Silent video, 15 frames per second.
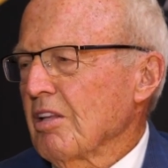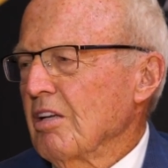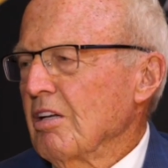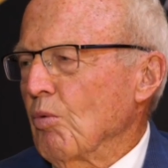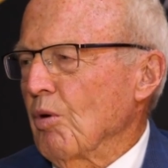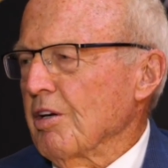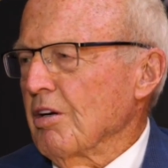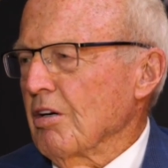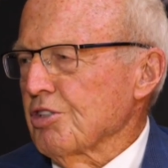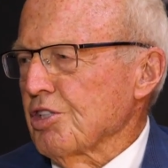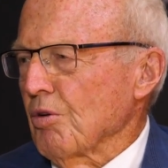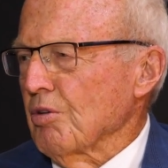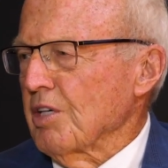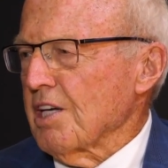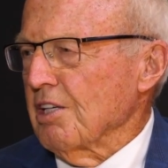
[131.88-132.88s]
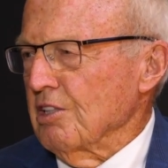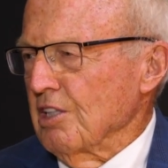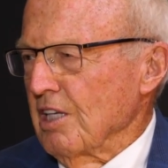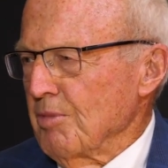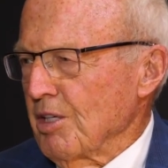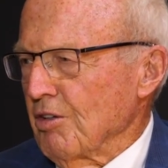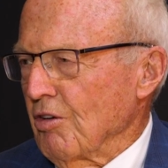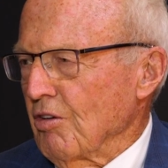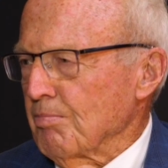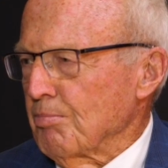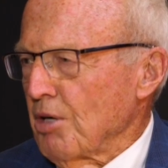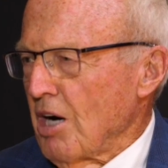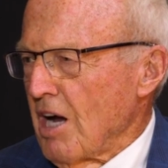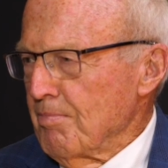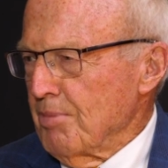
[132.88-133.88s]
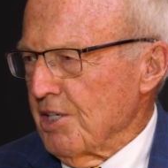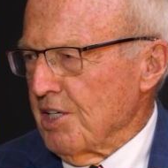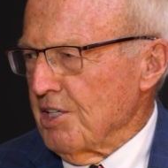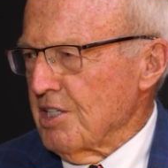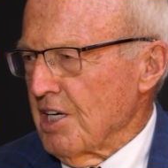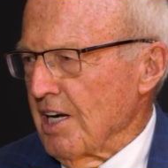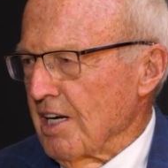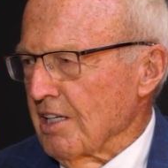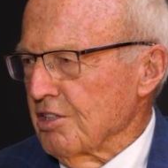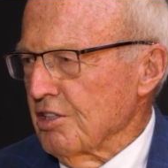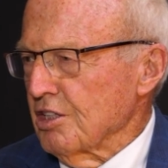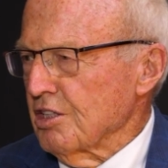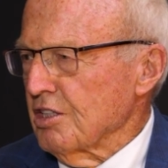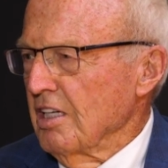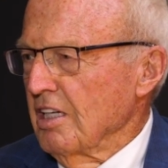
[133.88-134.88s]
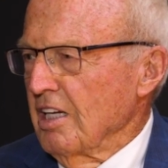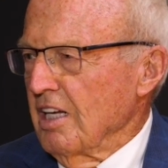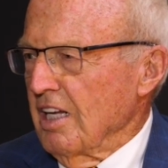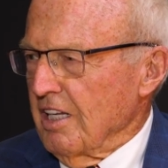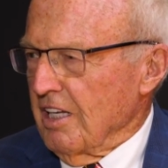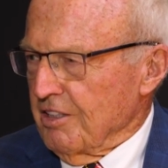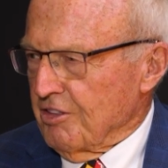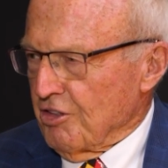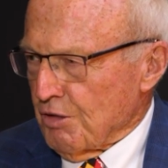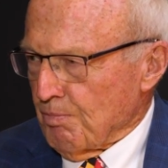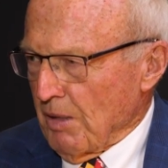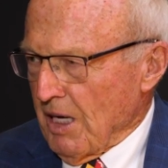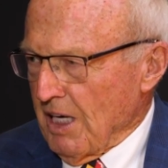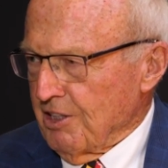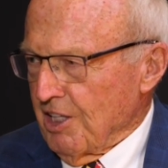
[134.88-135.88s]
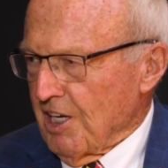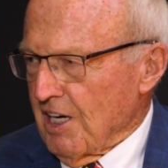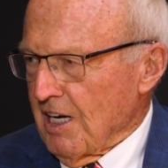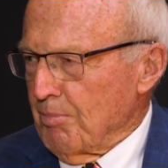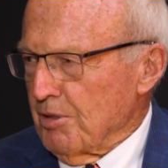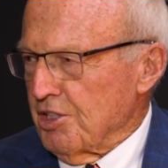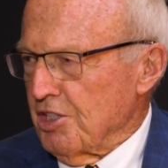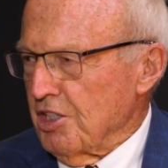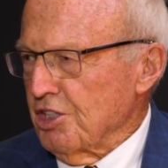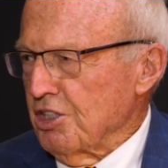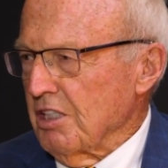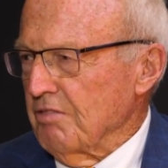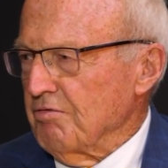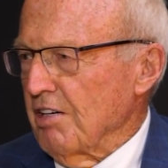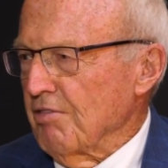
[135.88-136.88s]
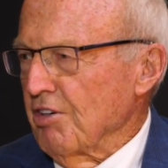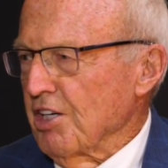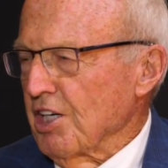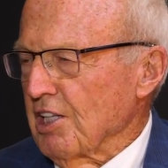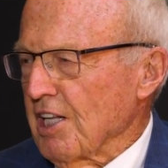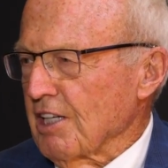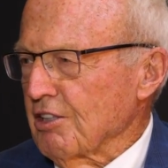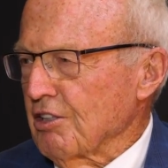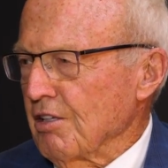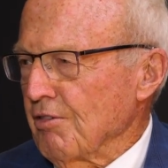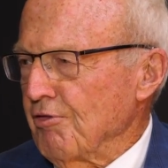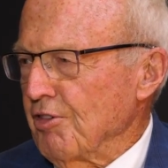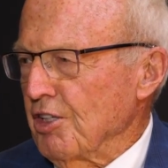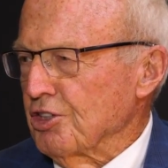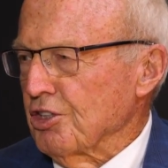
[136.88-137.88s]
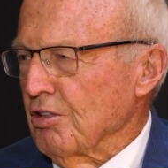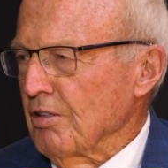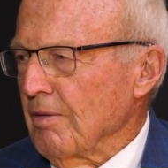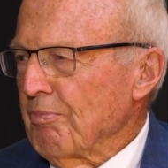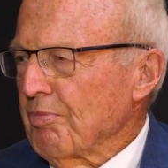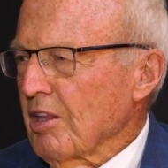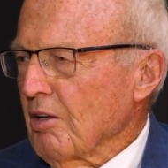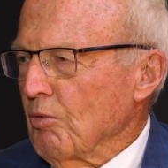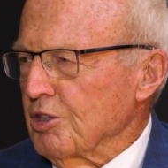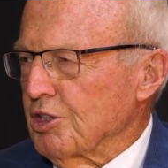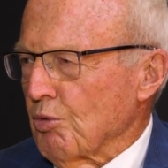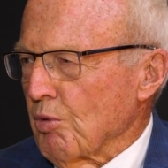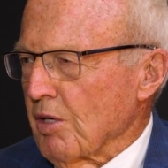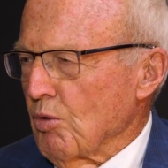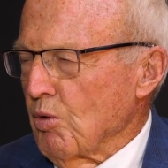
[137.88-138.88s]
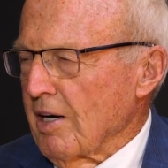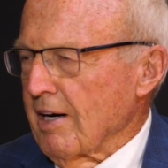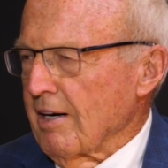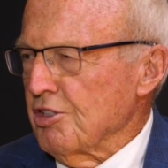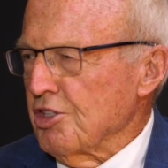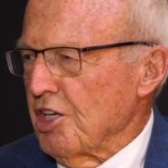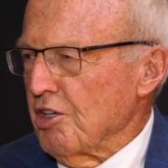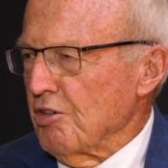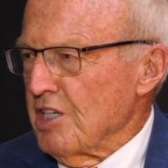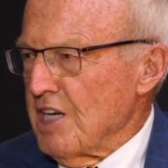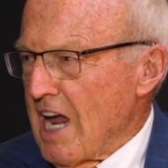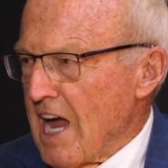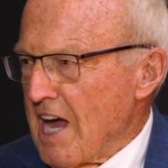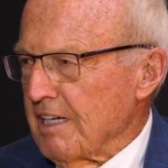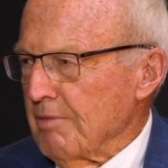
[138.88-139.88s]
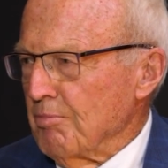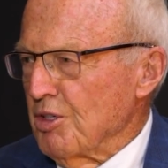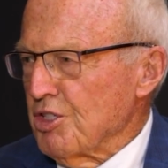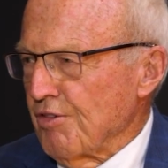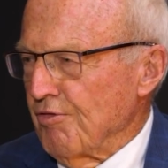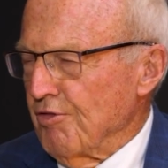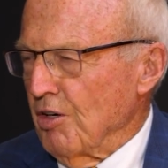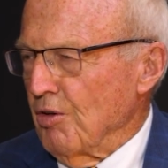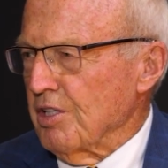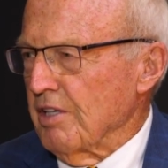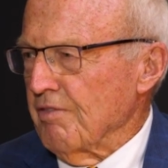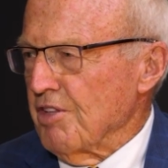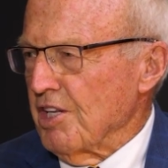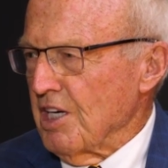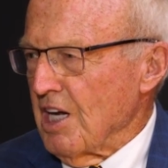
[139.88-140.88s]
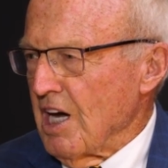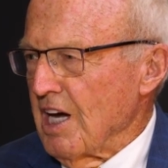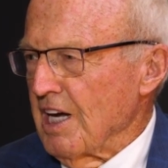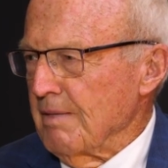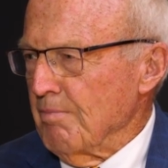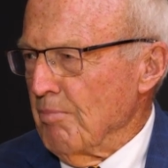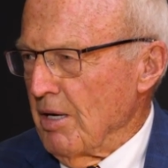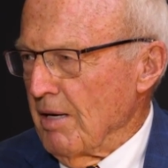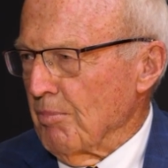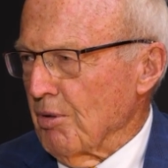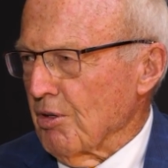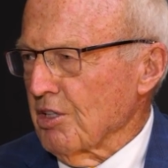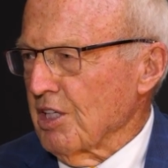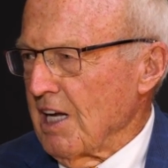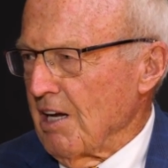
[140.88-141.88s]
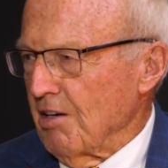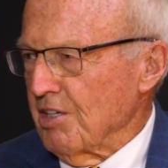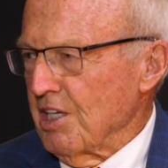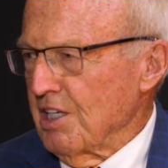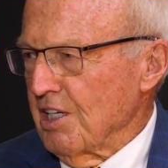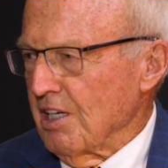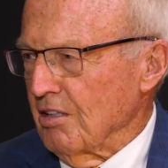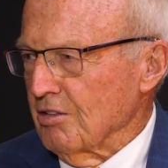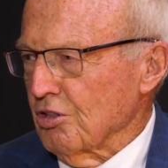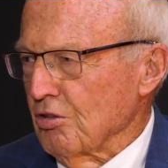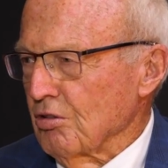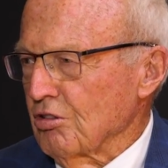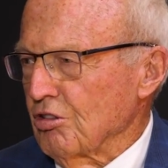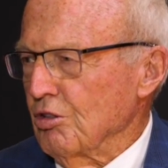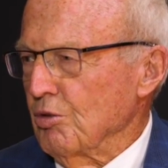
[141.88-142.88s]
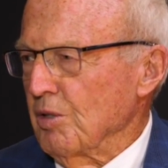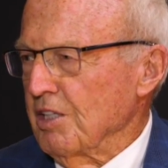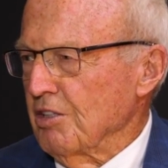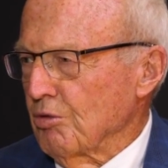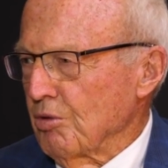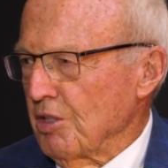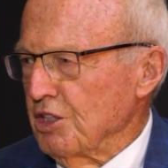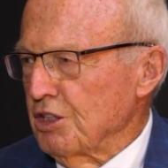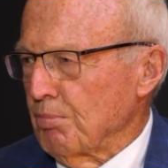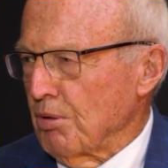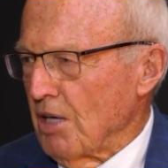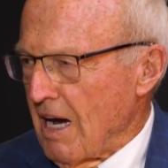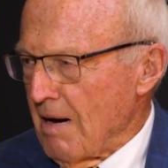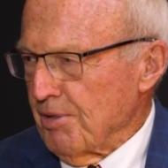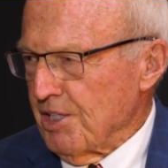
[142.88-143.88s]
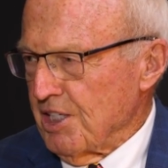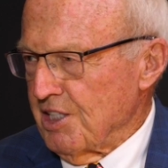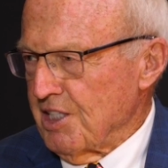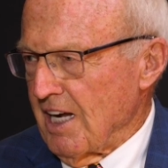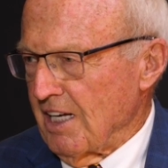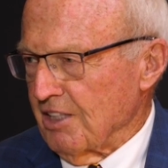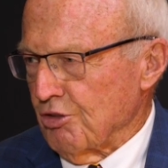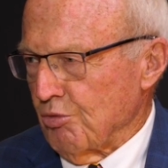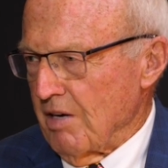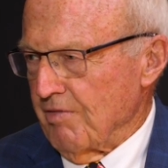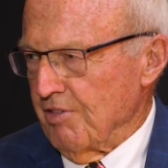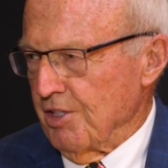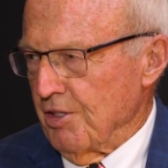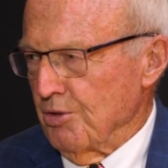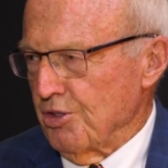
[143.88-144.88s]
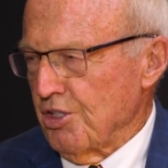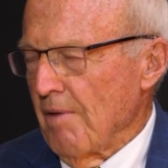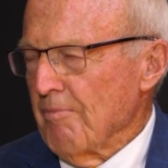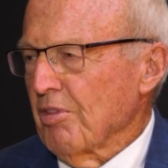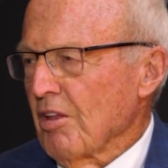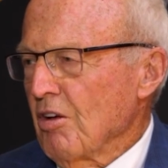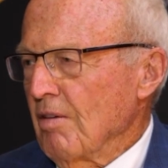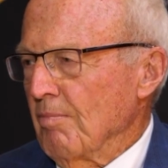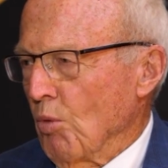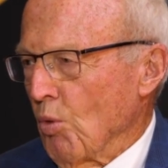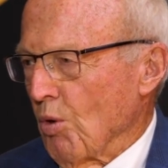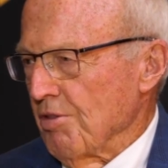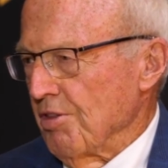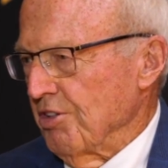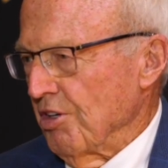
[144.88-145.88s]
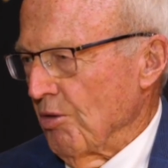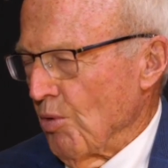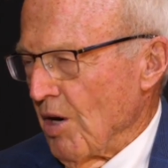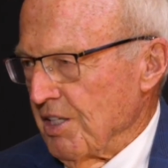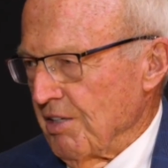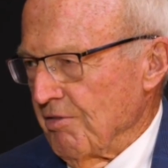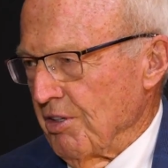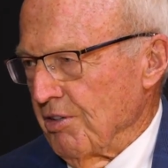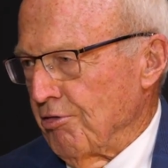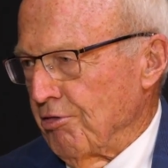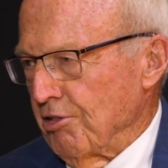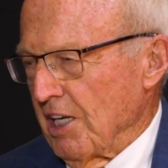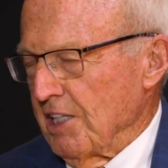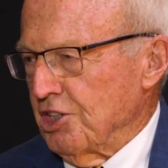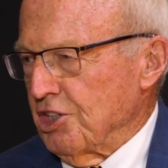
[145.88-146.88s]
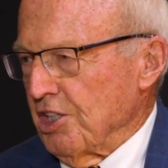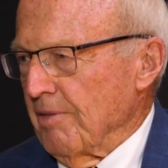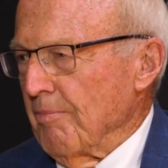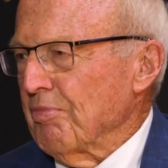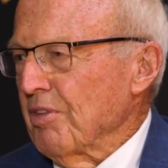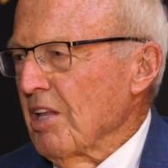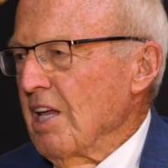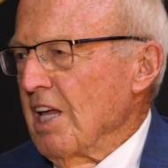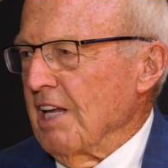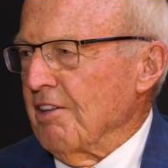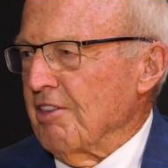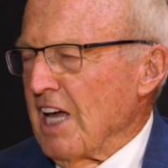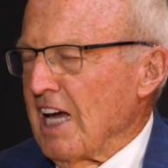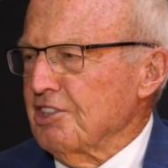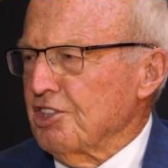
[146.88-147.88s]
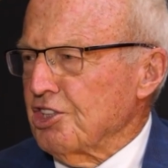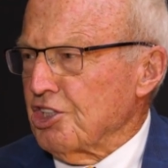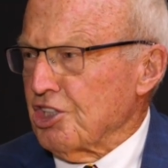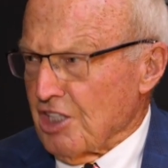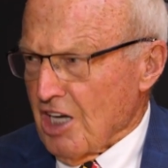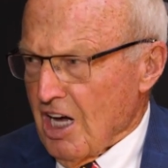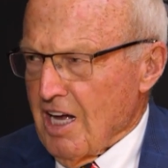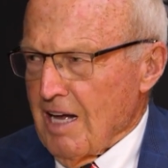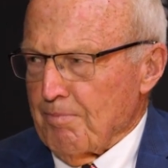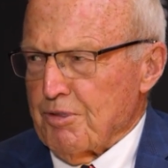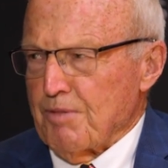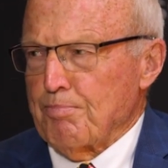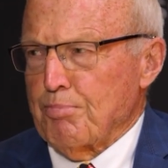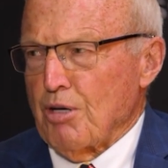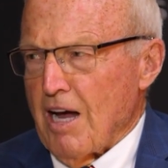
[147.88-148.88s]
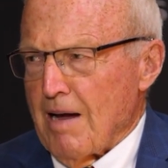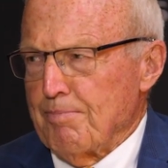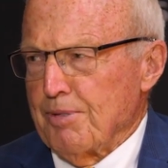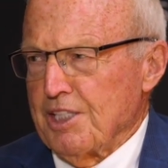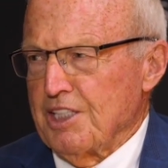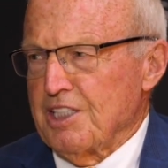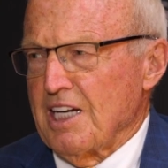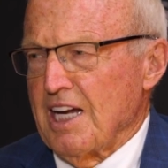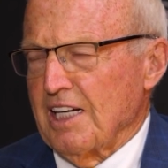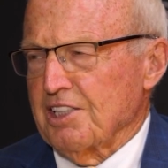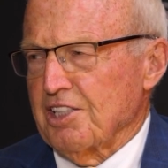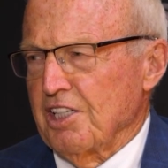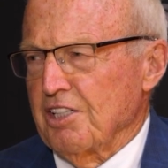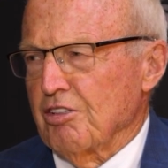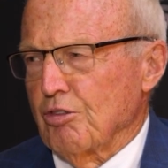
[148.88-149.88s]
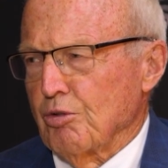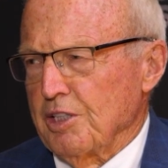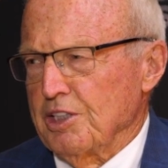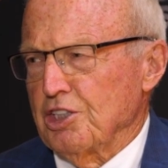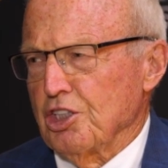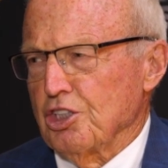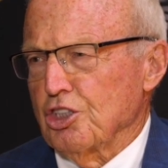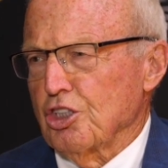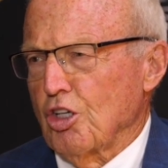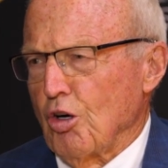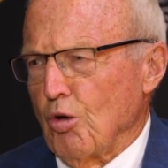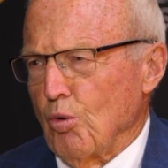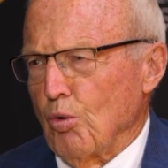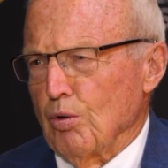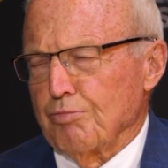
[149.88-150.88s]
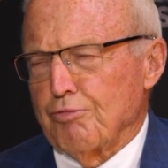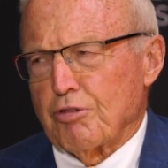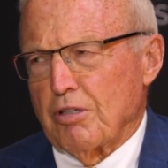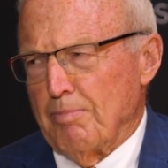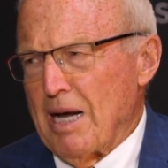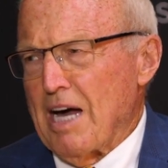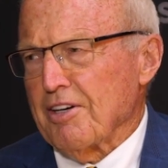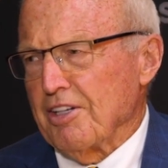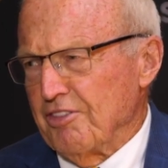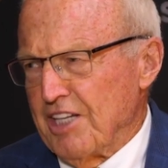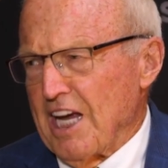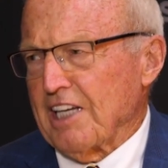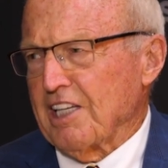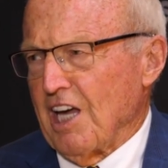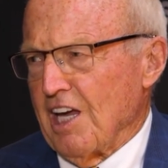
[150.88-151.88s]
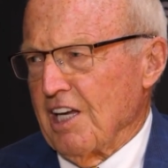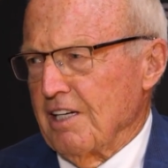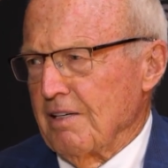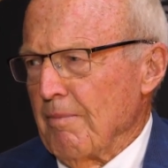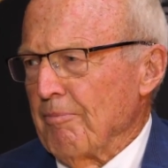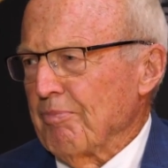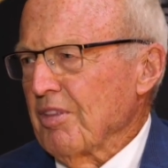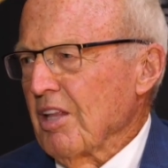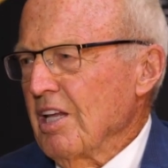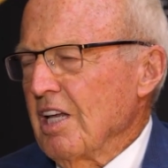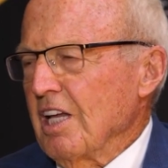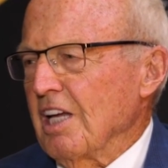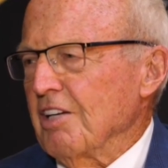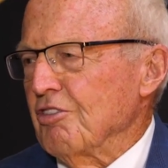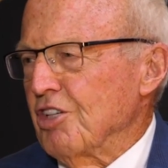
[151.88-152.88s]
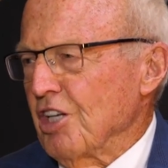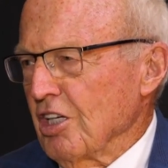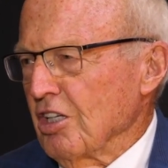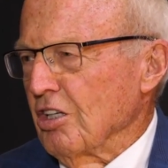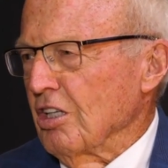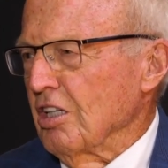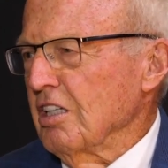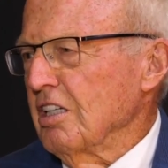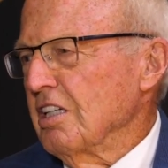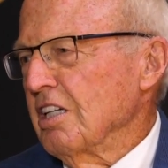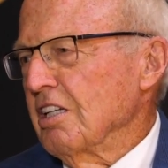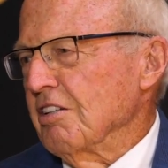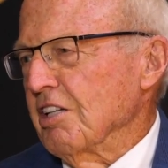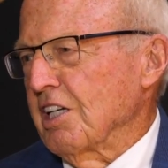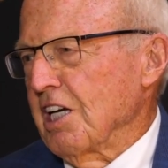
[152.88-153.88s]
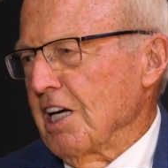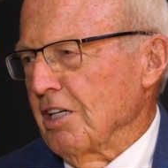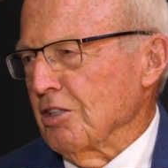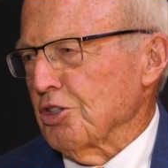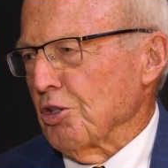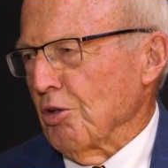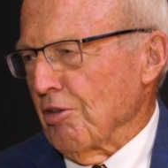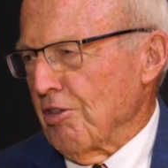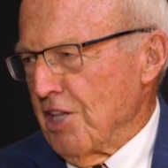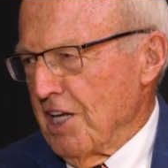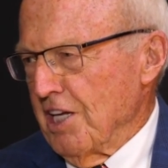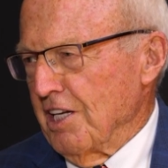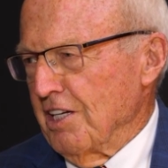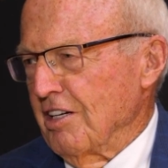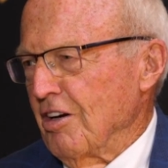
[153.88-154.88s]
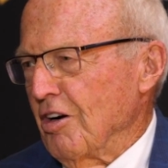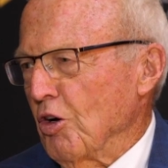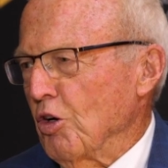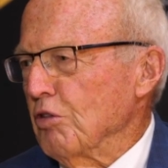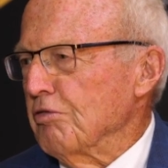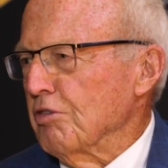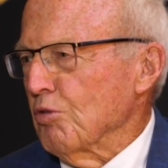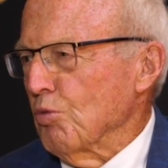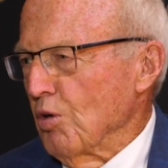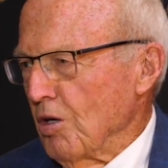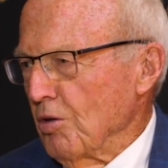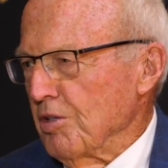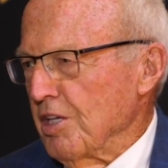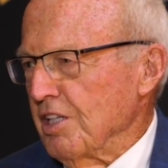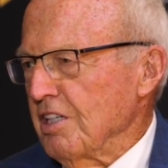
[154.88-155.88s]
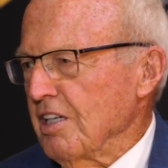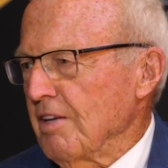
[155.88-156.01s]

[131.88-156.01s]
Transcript: We also got a limit on property taxes, despite the opposition of every elected official, which requires a unanimous vote of the 9-member county council to increase property tax revenues more than the rate of inflation. And that stopped property tax increases cold for about a decade until the council then overrode